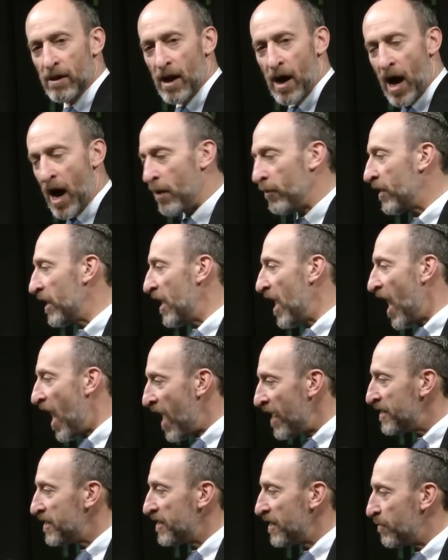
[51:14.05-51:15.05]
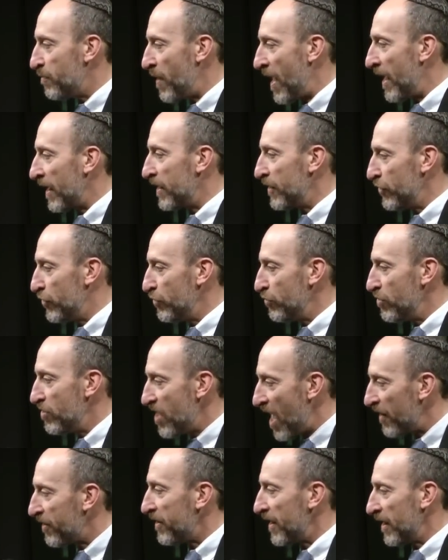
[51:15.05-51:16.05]
how can I sit back and do
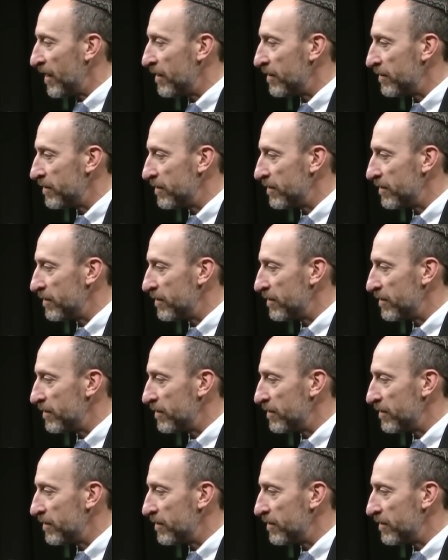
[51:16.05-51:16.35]
nothing?